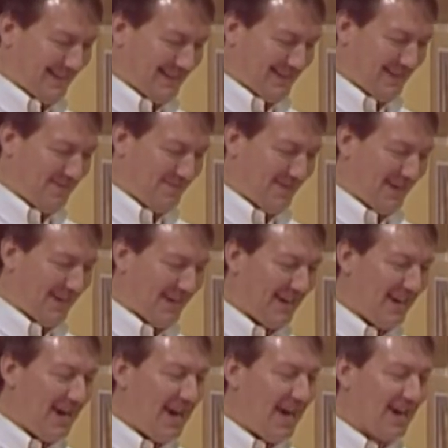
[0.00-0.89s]
Somebody
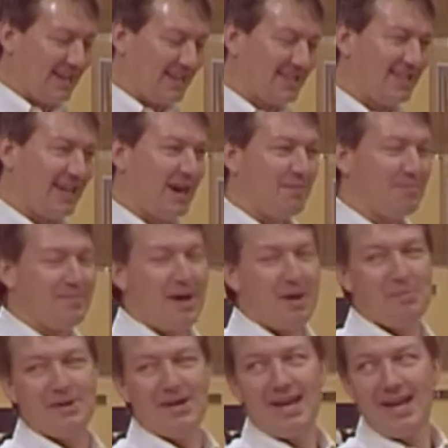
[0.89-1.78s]
has stamped
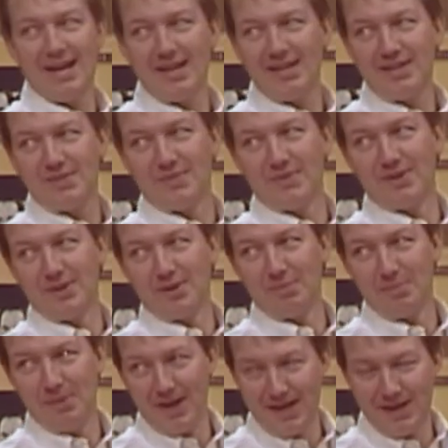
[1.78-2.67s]
my bananas with little
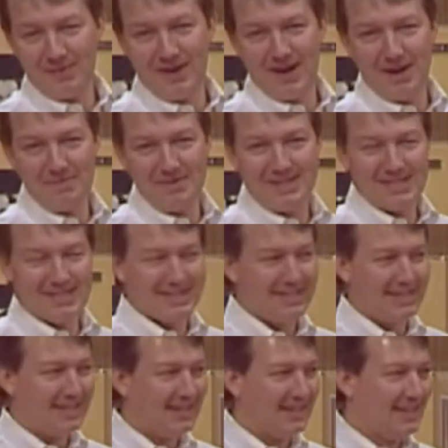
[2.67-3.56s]
bunny rabbits.
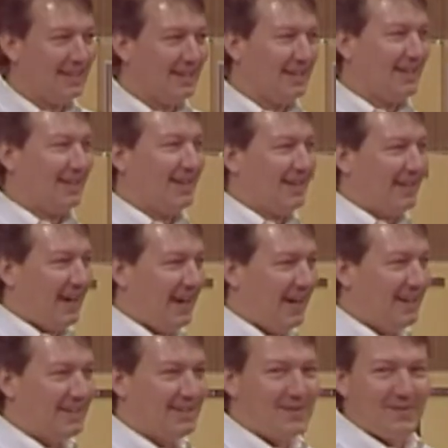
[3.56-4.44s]

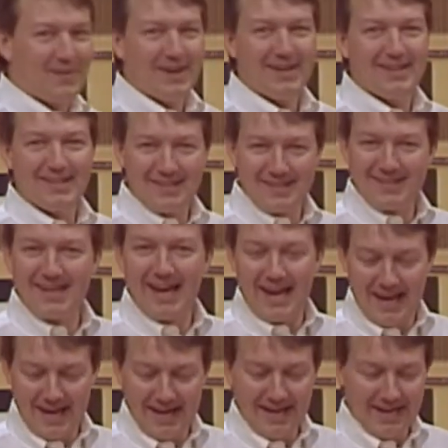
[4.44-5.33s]
I'll swear this
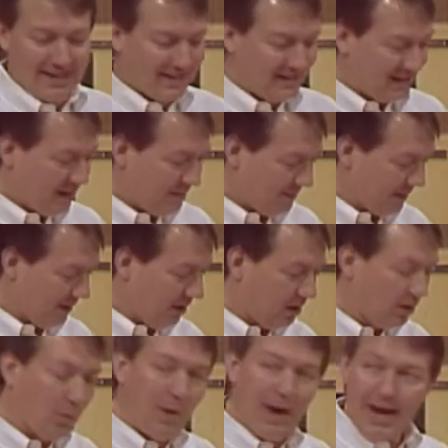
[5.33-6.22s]
gang is something. A
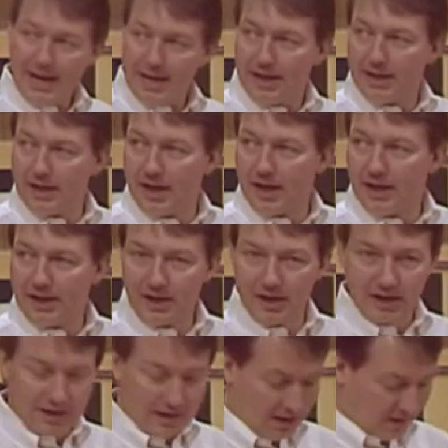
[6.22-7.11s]
little wacky down
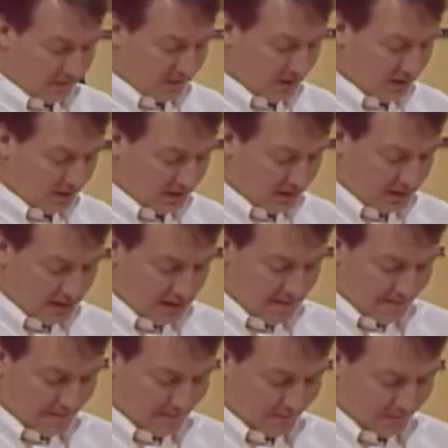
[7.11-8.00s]
here today. Have you noticed
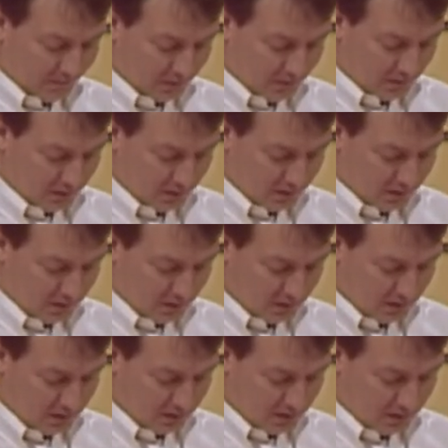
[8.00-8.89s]
them? Uh-huh.
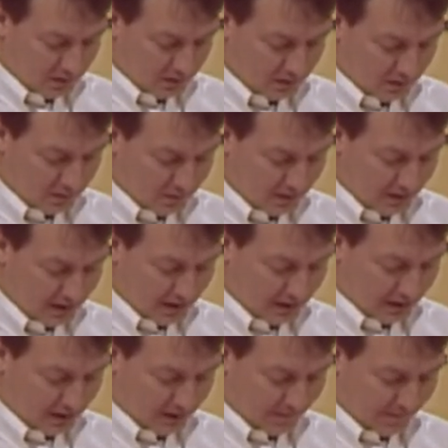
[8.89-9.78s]
Yeah, a little
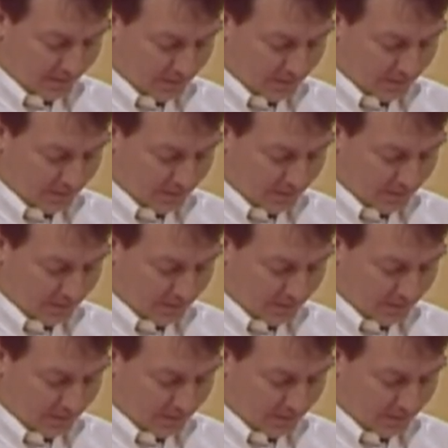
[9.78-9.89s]
wacky.